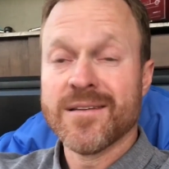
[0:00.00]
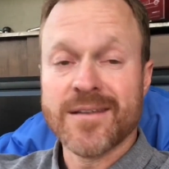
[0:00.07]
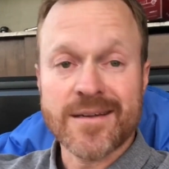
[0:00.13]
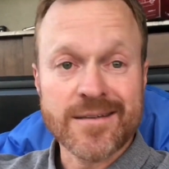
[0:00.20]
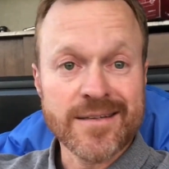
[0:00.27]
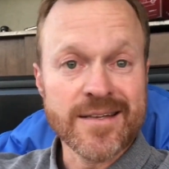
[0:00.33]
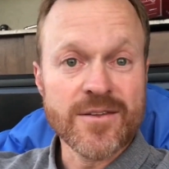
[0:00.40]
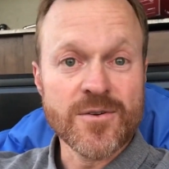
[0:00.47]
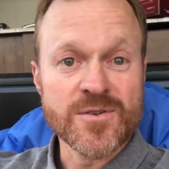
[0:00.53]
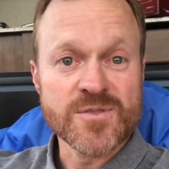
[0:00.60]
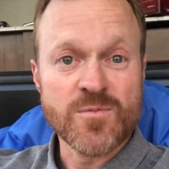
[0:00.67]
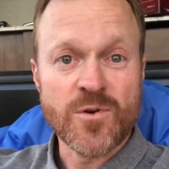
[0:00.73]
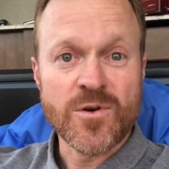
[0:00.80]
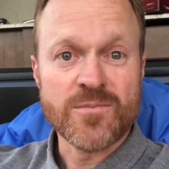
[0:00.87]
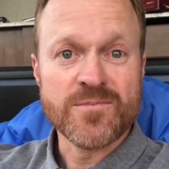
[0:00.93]
Luckily,
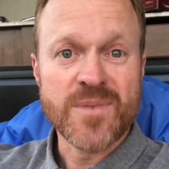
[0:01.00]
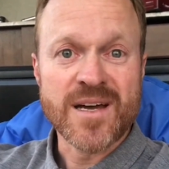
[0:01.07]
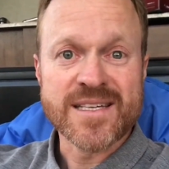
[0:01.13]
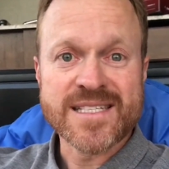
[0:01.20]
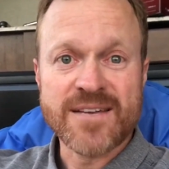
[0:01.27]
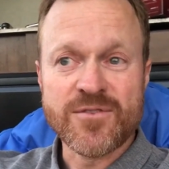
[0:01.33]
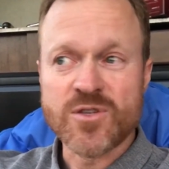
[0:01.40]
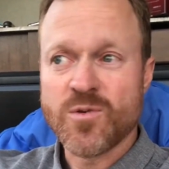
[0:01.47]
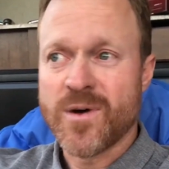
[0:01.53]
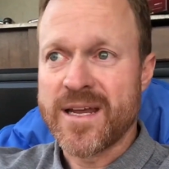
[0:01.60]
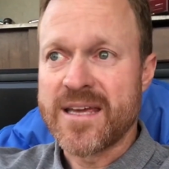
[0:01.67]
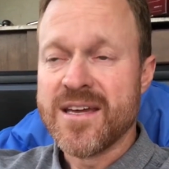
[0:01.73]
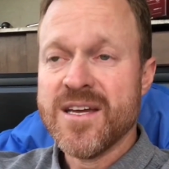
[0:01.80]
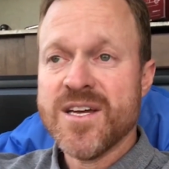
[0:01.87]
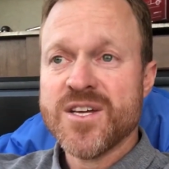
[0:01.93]
those were 720.